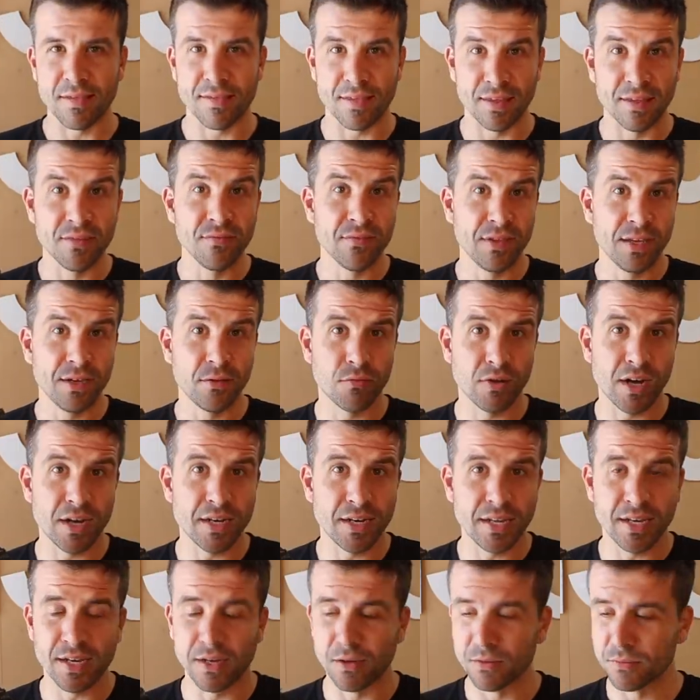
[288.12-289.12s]
in there right
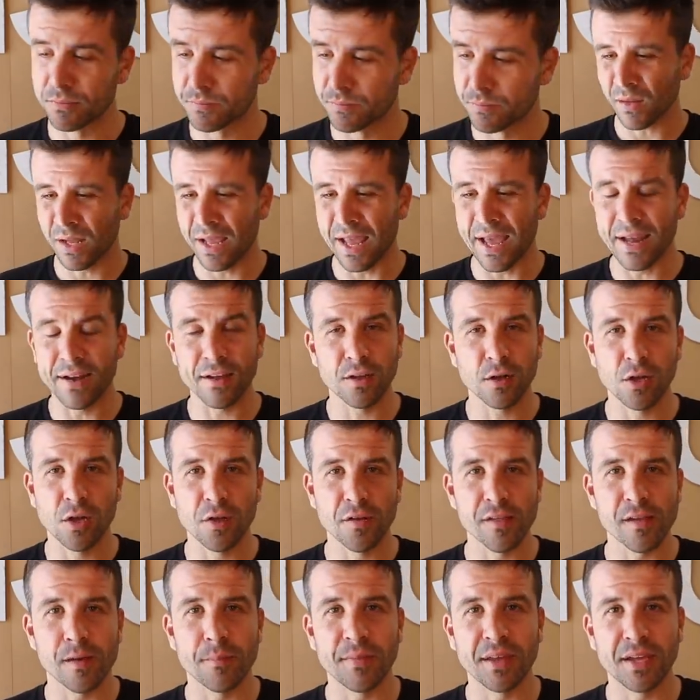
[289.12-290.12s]
now, and it
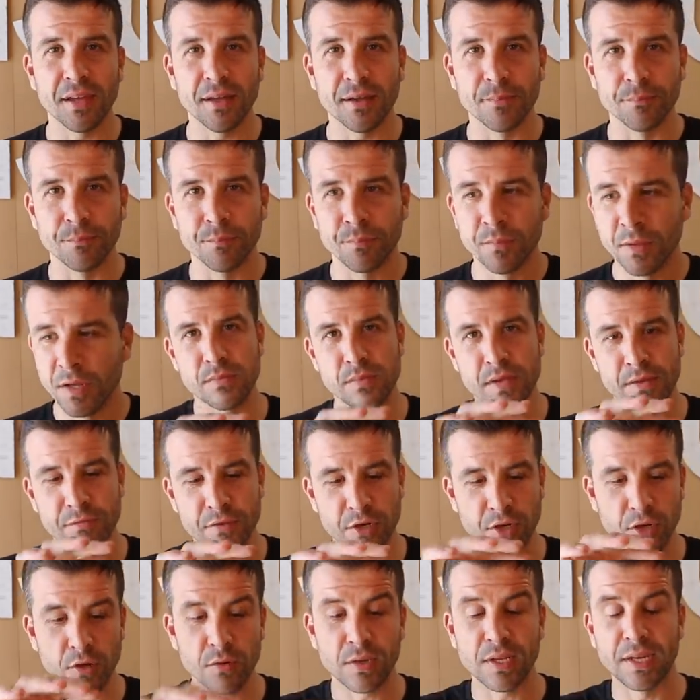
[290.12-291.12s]
clogs up the gun. If
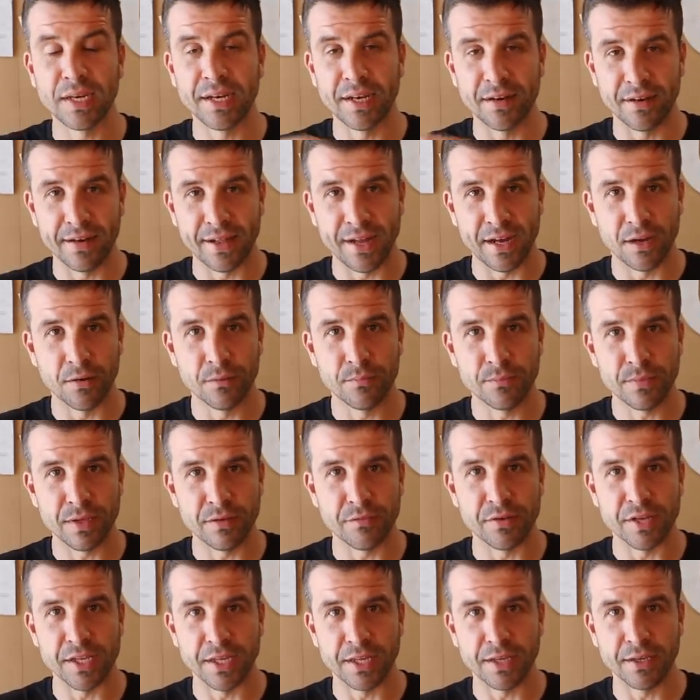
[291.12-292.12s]
you don't clean it out
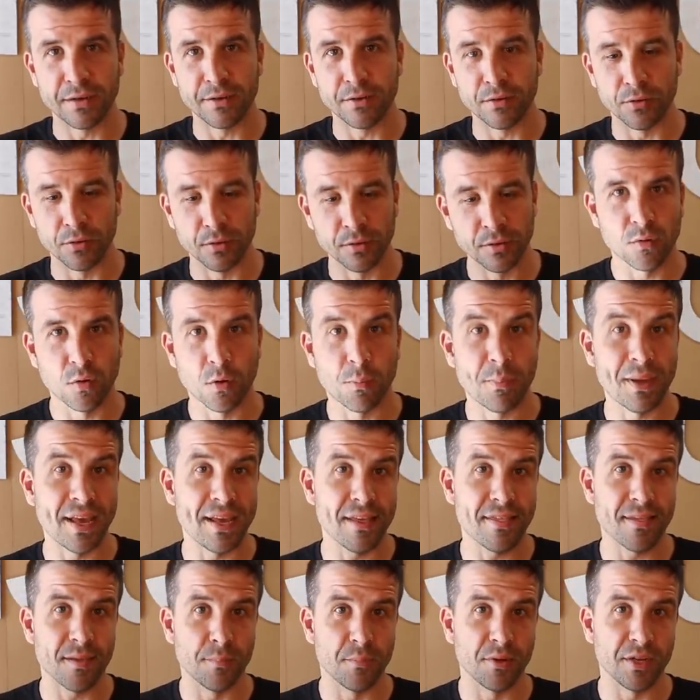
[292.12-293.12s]
every year or
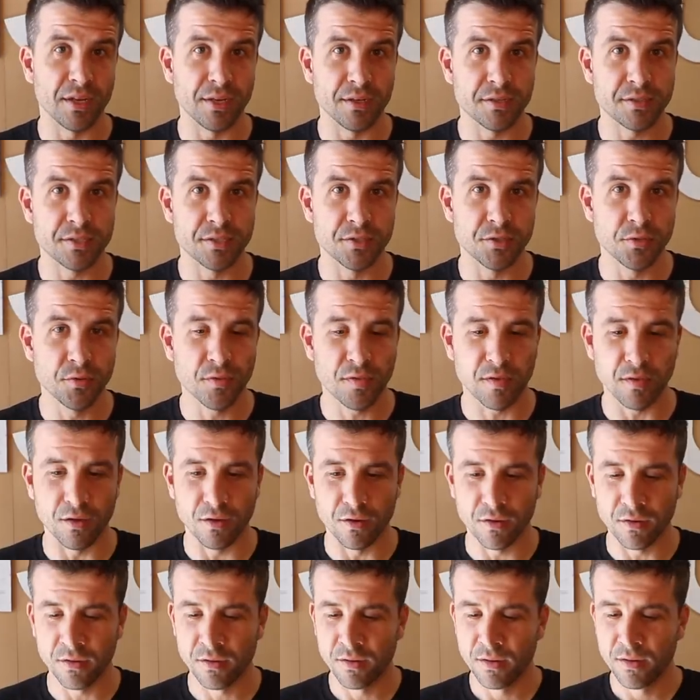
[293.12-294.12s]
pay somebody to do
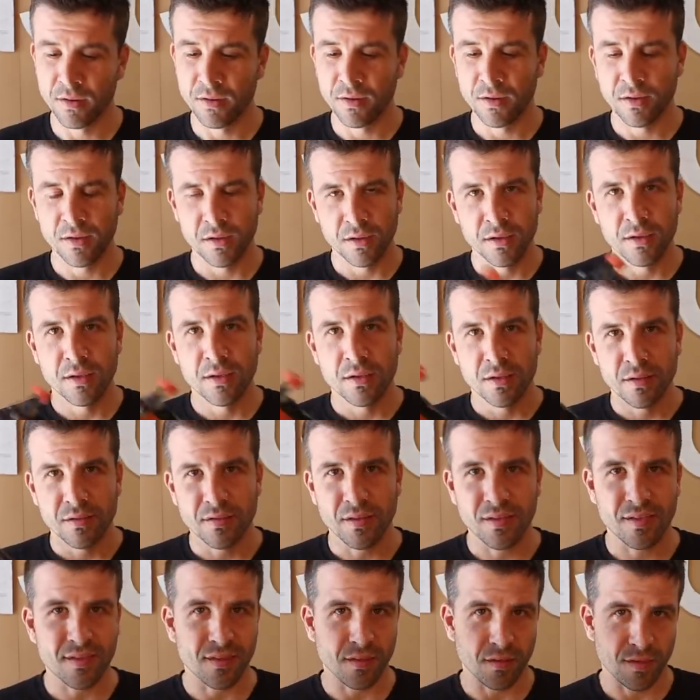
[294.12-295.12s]
so,
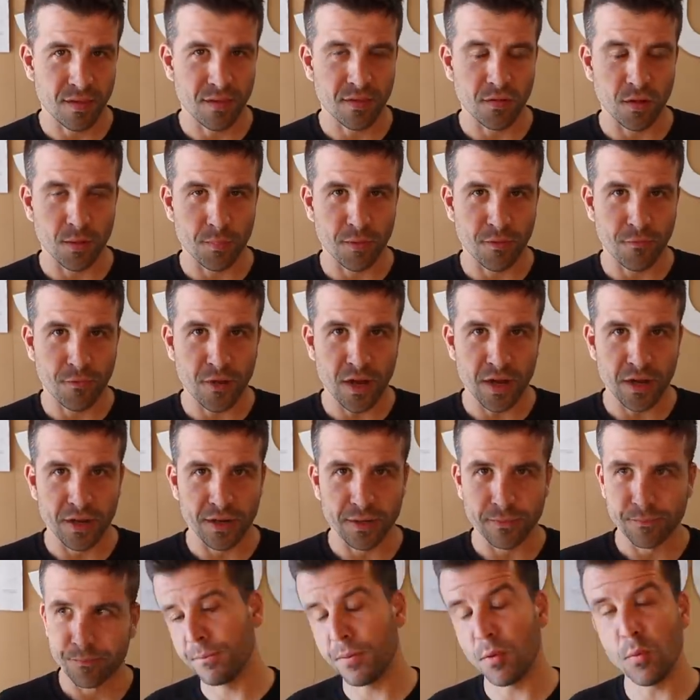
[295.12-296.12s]
this thing stops
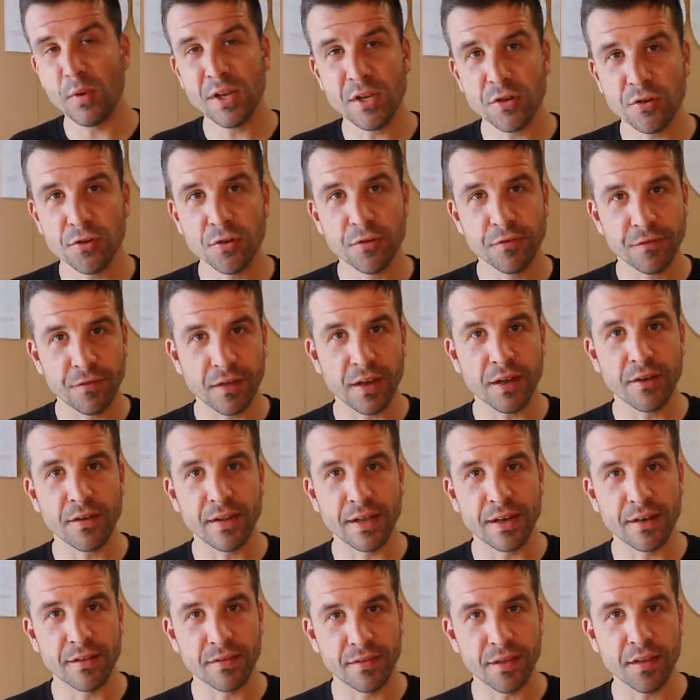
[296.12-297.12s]
firing. But when you do fire
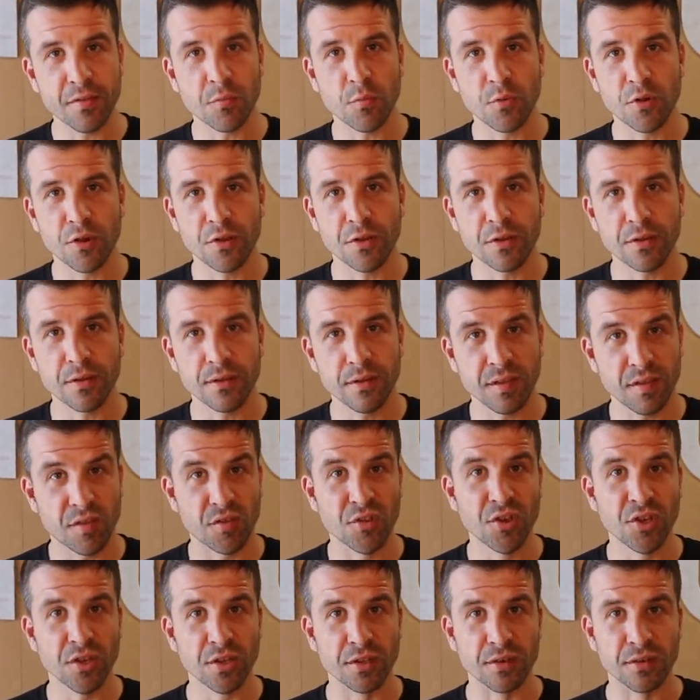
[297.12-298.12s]
it and it does work, it's
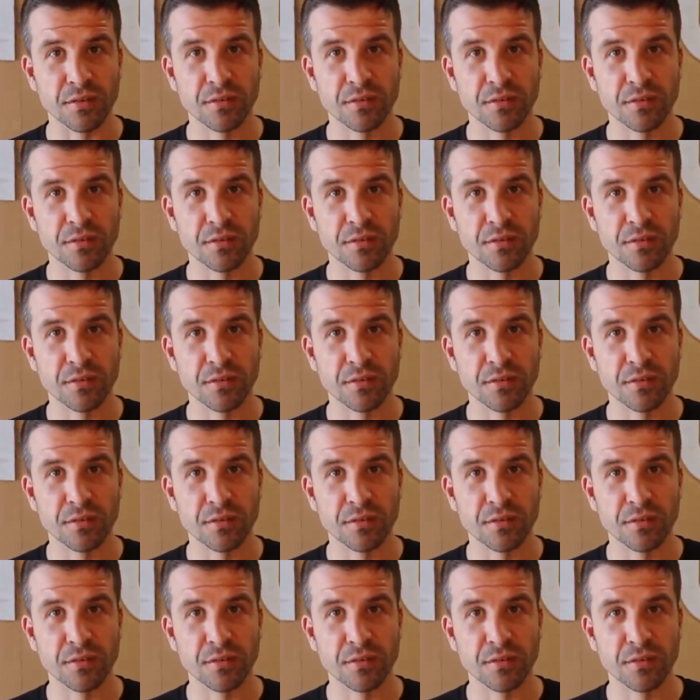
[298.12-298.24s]
good.